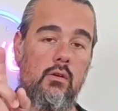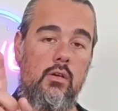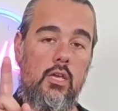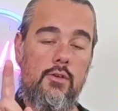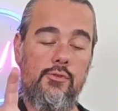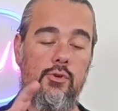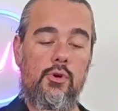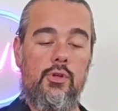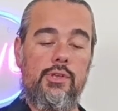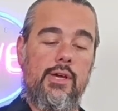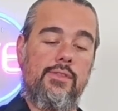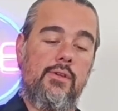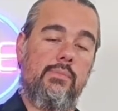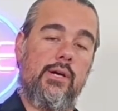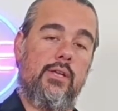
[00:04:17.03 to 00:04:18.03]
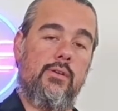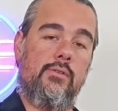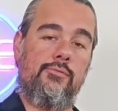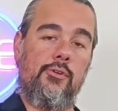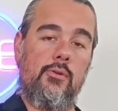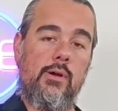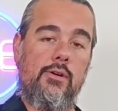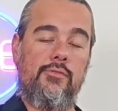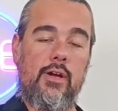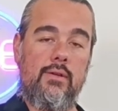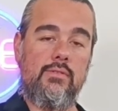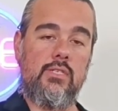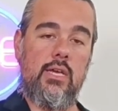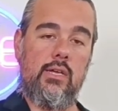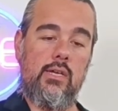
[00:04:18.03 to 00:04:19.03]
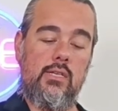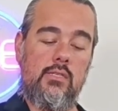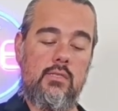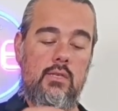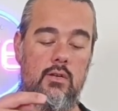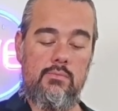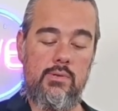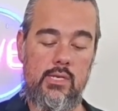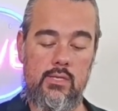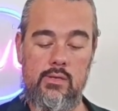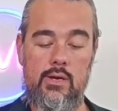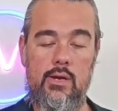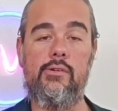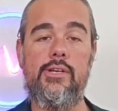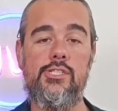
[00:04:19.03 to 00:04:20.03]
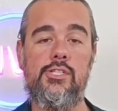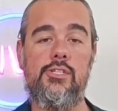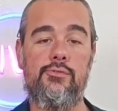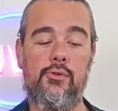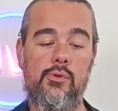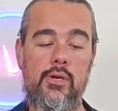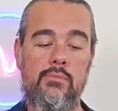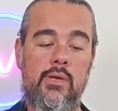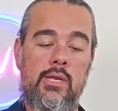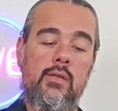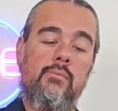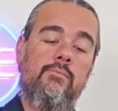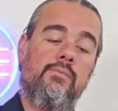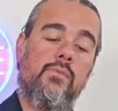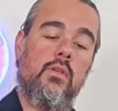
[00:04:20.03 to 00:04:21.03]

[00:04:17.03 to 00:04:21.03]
If you hold down the button for about 5 seconds, that'll begin the aeration for 1 minute.